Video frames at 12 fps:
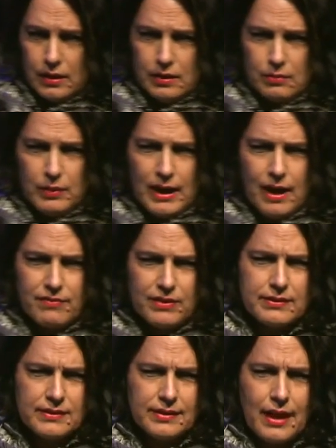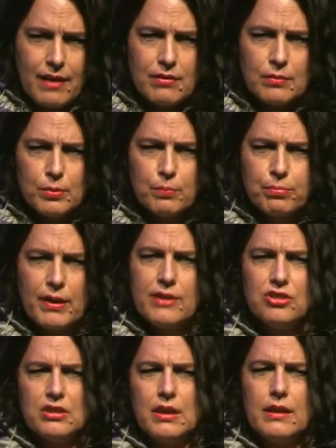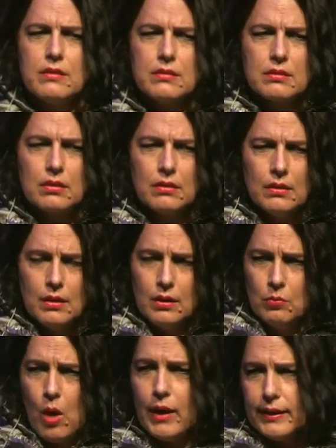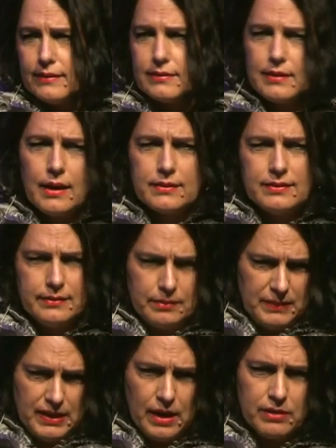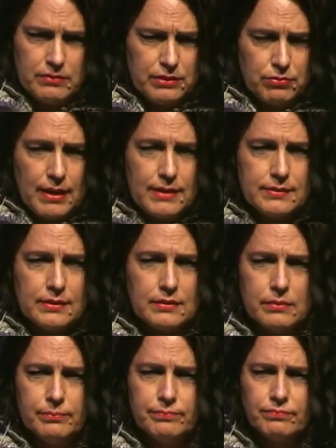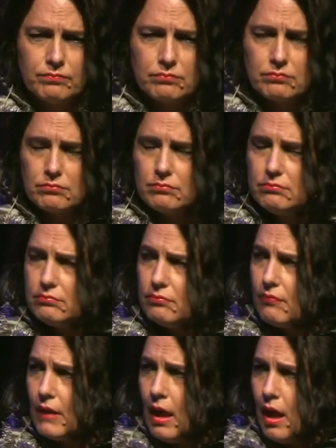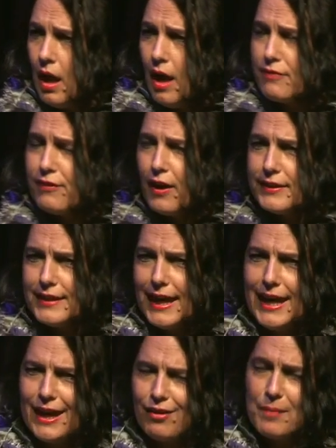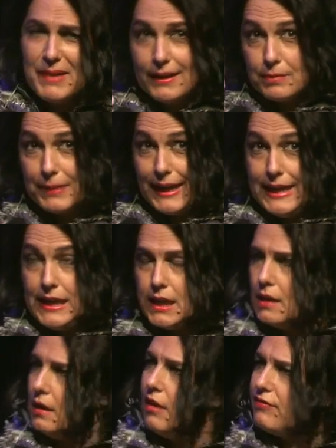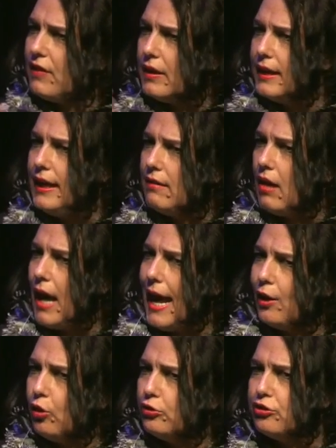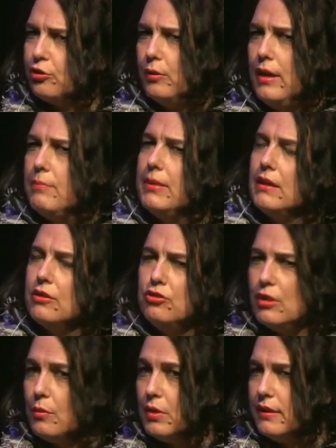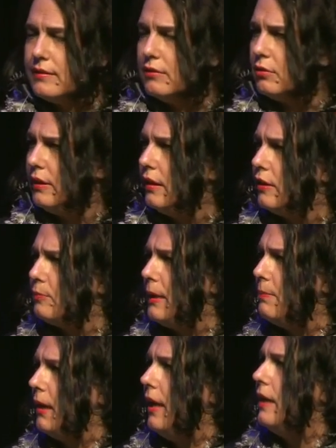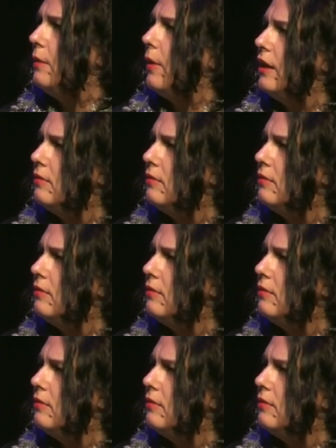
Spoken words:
that we have this terrible prejudice. One is sexism, the other is racism. I find here, I'm a little bit Indian, I find here I hang on to it, because you don't want to listen to English people anyway.